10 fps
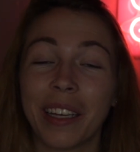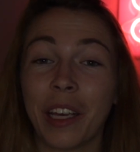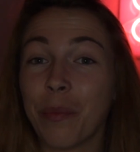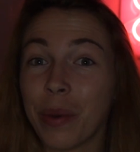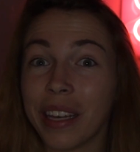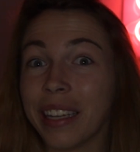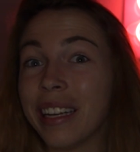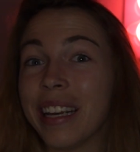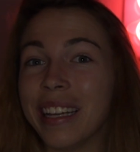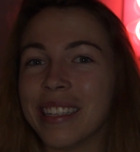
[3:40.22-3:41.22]
keep
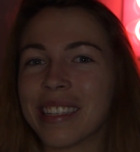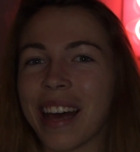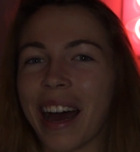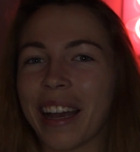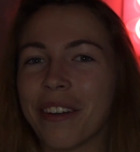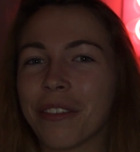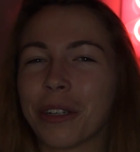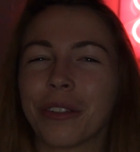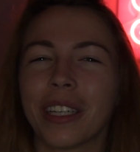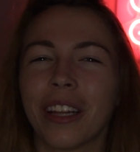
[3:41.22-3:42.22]
it inside
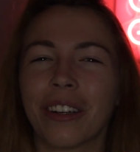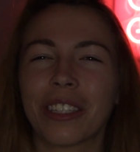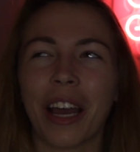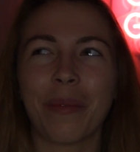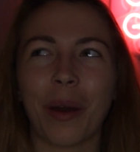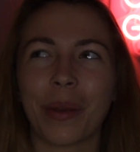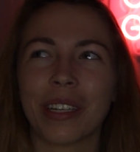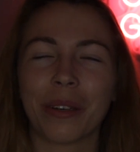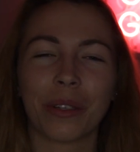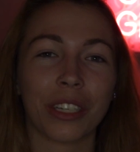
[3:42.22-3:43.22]
for a really long time, not
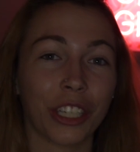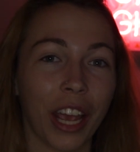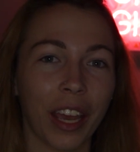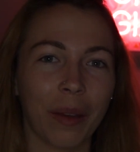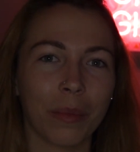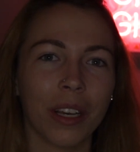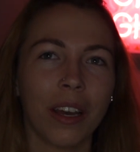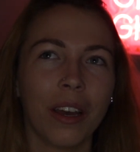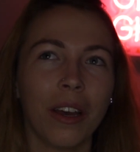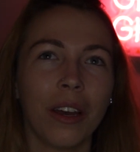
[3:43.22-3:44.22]
because I was ashamed,
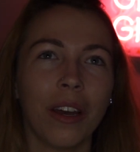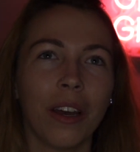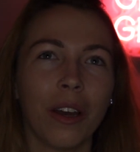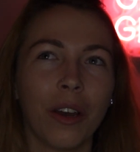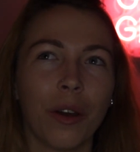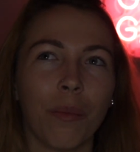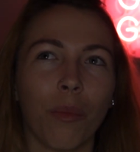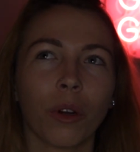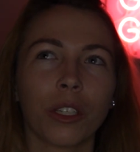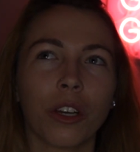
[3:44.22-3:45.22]

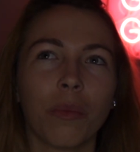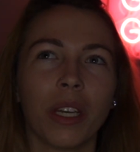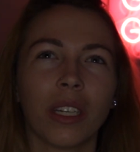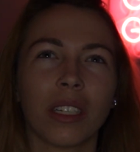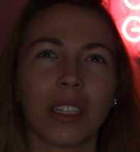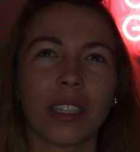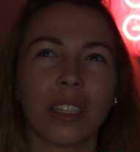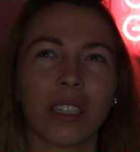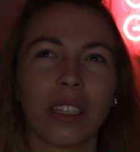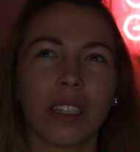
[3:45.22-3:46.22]
more so
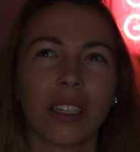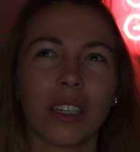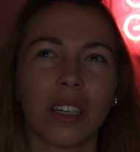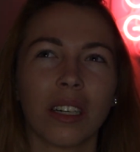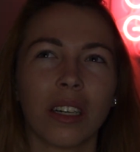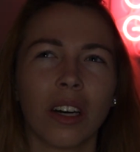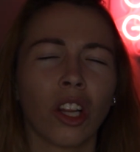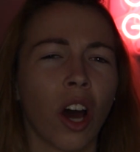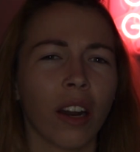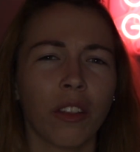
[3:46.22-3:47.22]
because
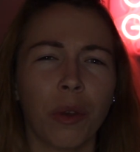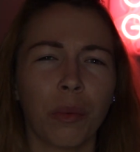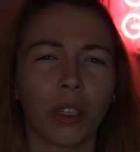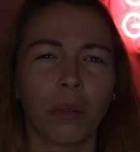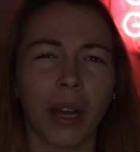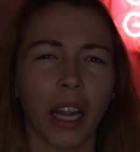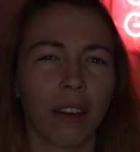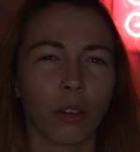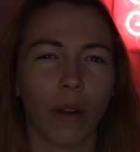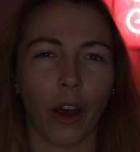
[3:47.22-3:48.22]
a lot of the people in my
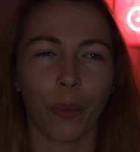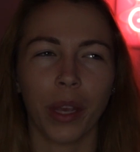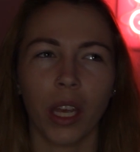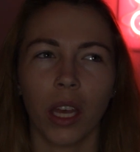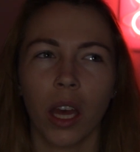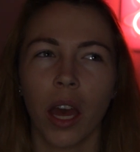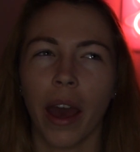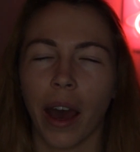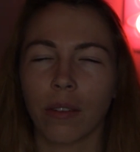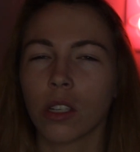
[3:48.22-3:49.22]
life around me
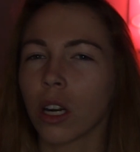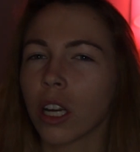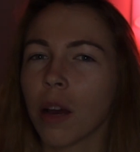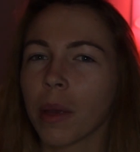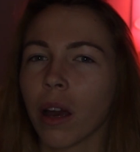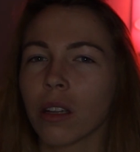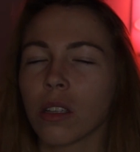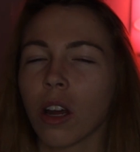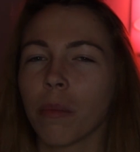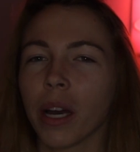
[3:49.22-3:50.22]
have started coming out
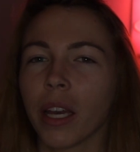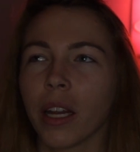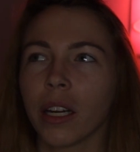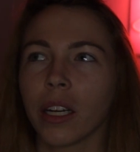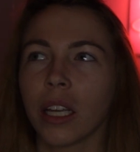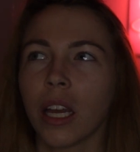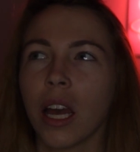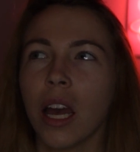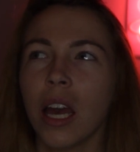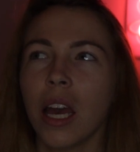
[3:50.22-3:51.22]
as non-binary,
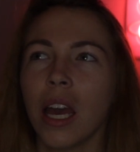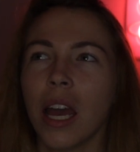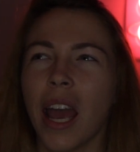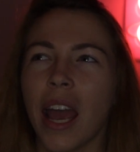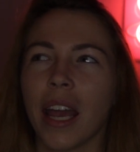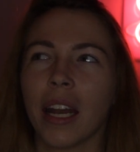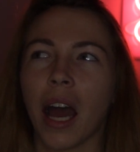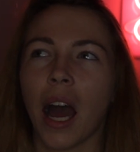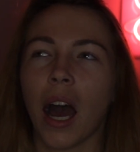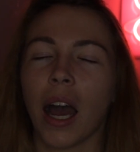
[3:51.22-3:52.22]
and
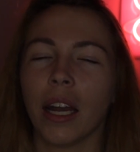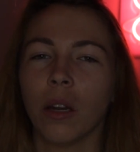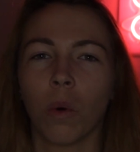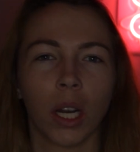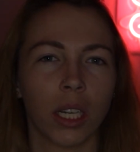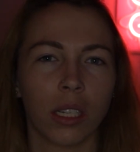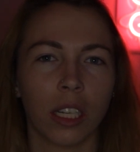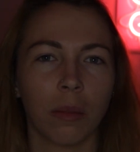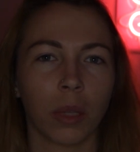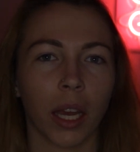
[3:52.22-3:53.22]
I didn't want it to
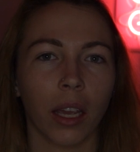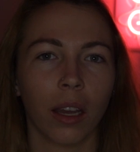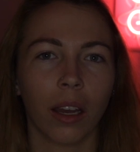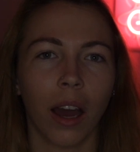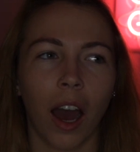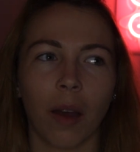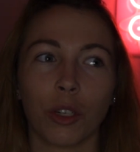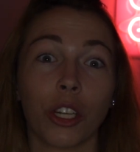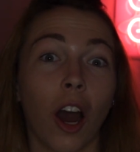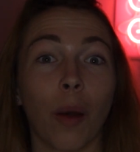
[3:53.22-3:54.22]
seem like
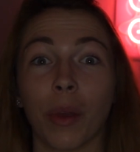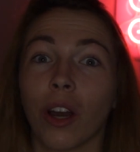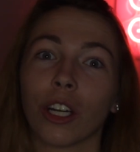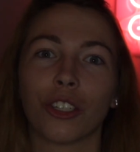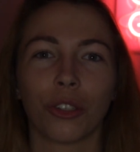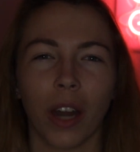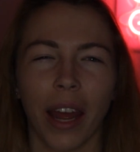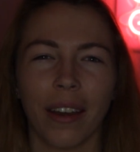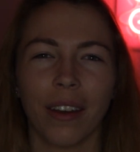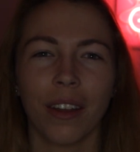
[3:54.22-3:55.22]
I'm just hopping on a
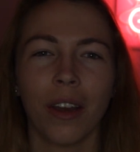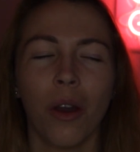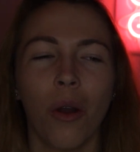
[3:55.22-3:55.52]
trend,